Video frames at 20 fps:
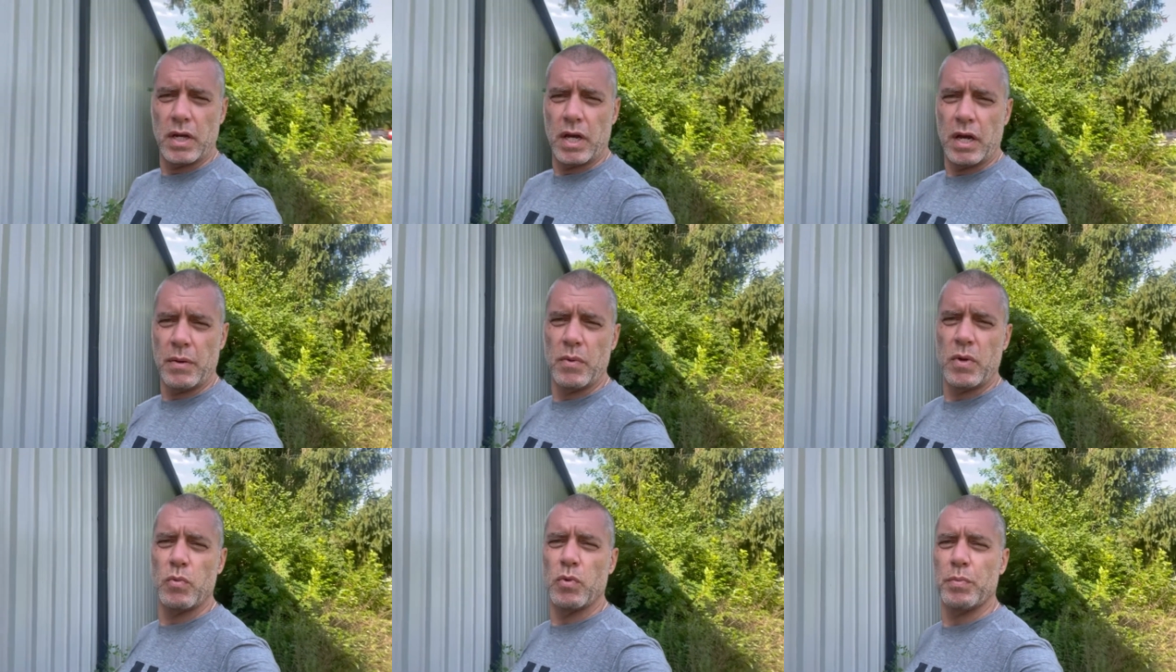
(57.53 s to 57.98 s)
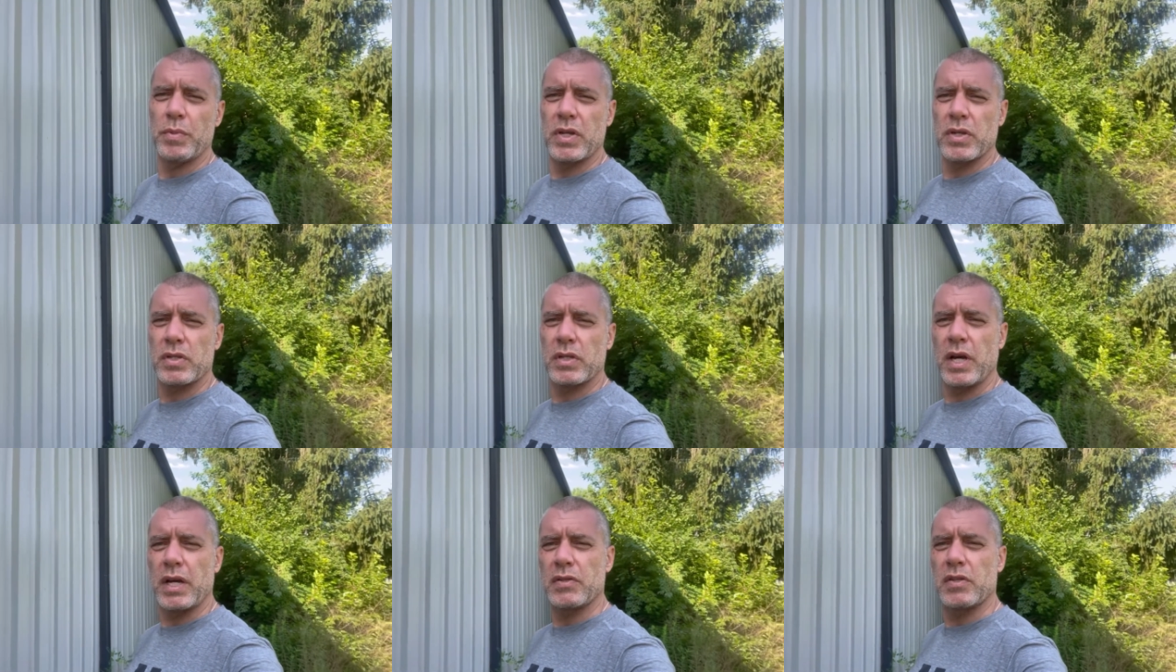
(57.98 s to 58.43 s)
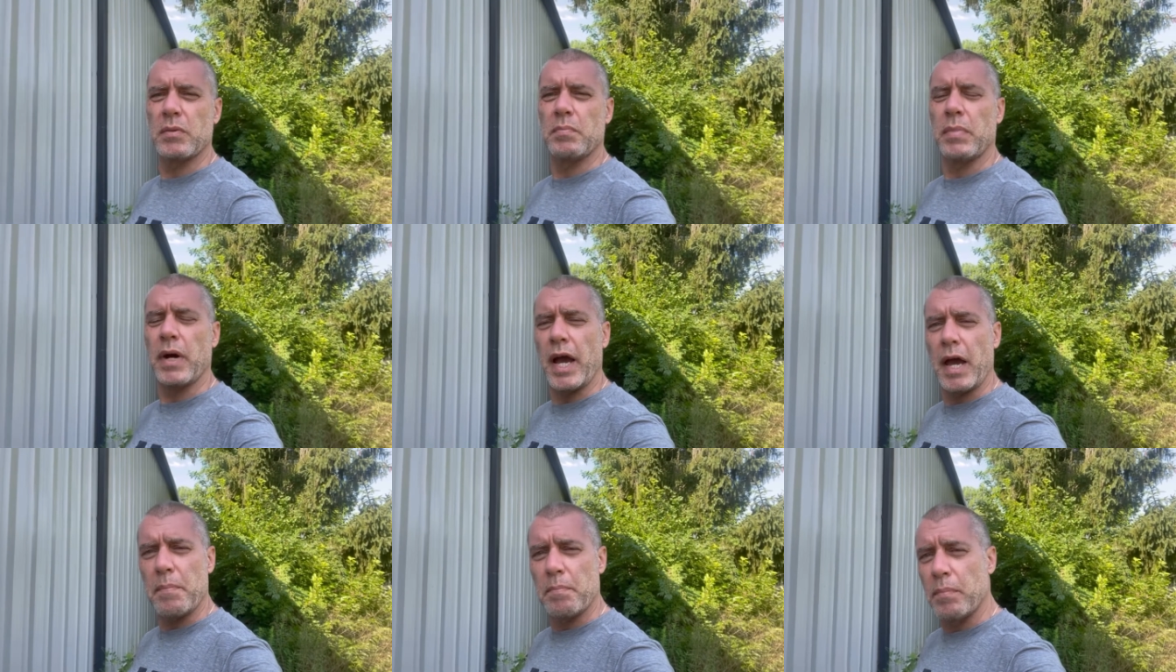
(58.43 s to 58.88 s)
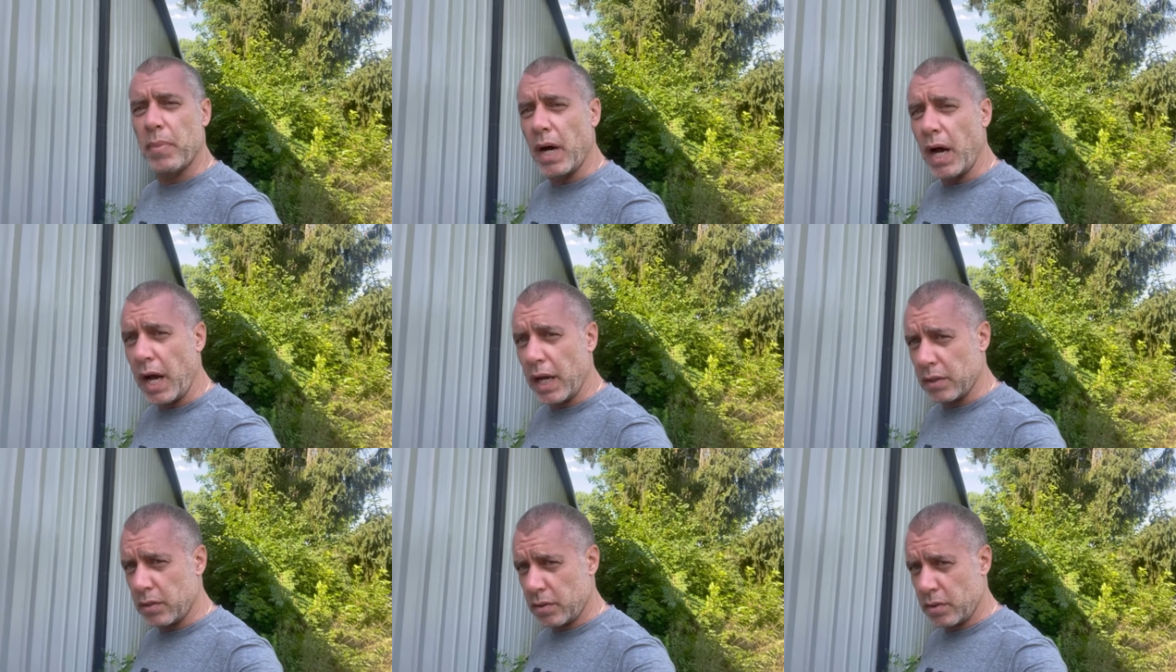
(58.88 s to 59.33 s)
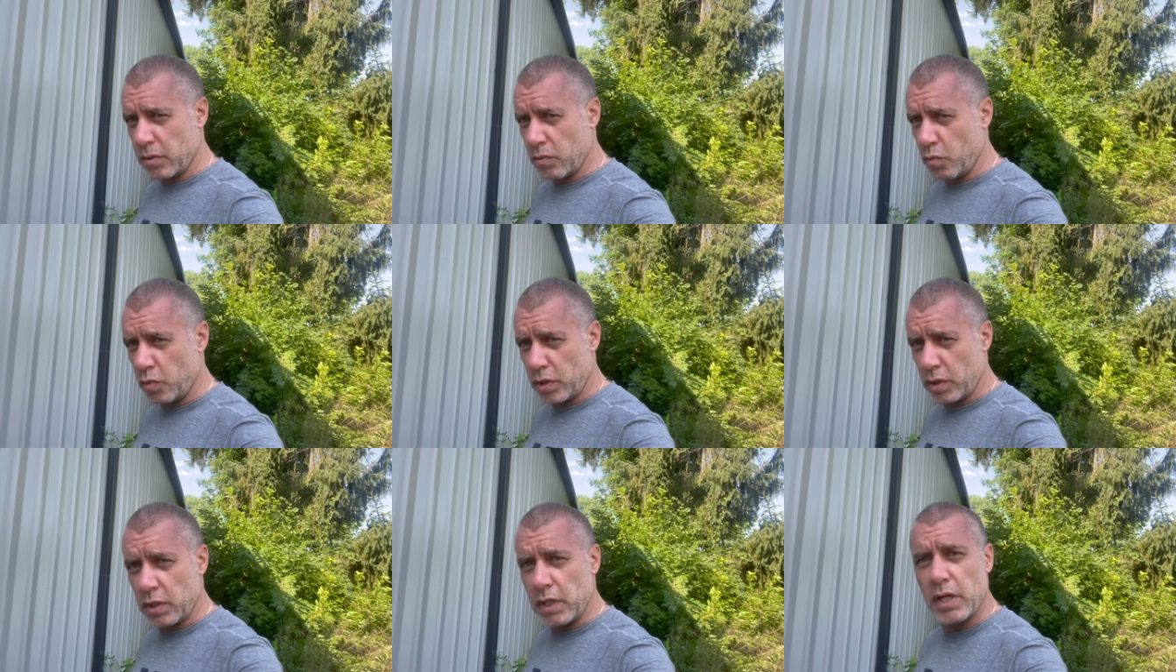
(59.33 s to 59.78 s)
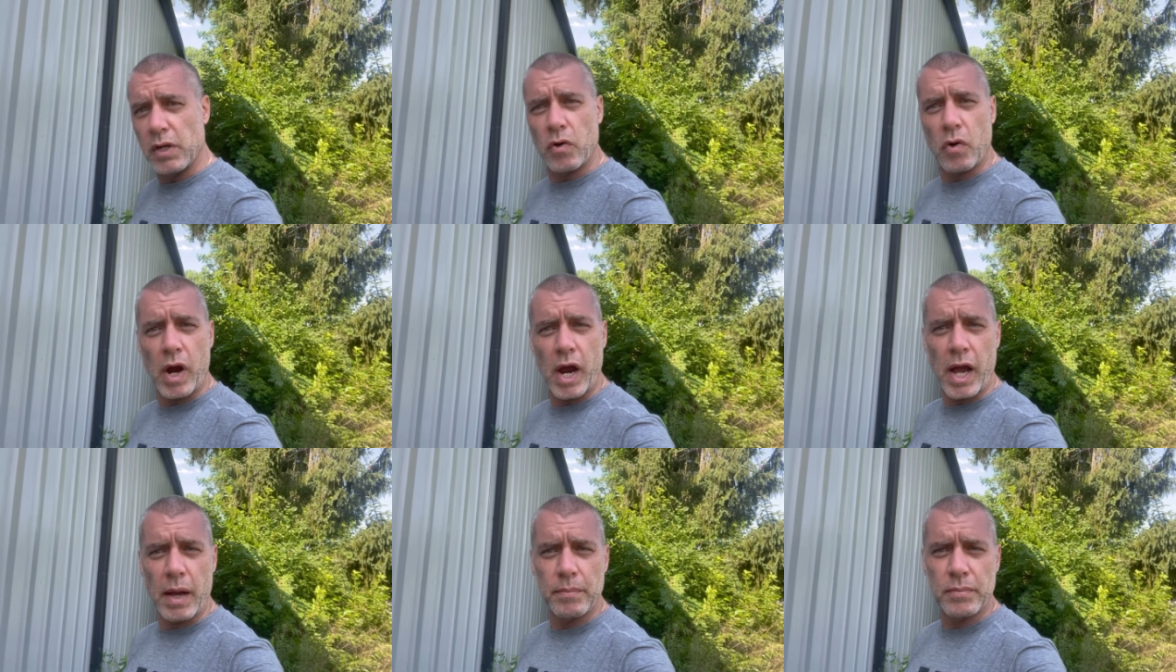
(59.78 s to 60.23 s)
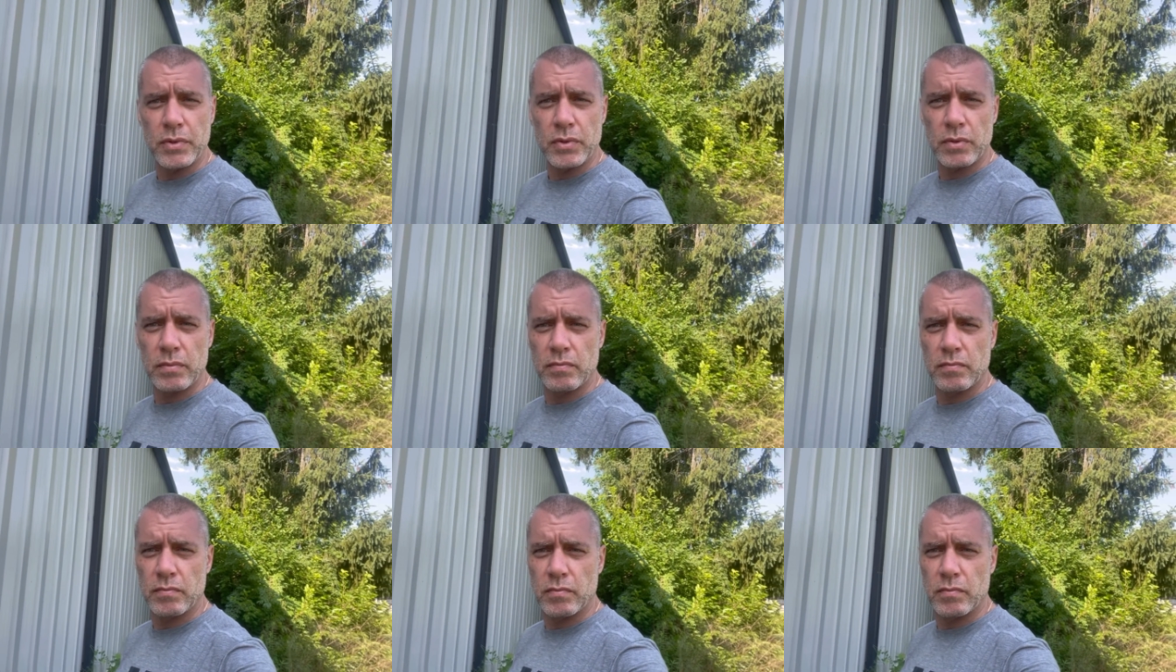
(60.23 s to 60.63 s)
Um, we'll be disgusted by it, but we'll eat crabs.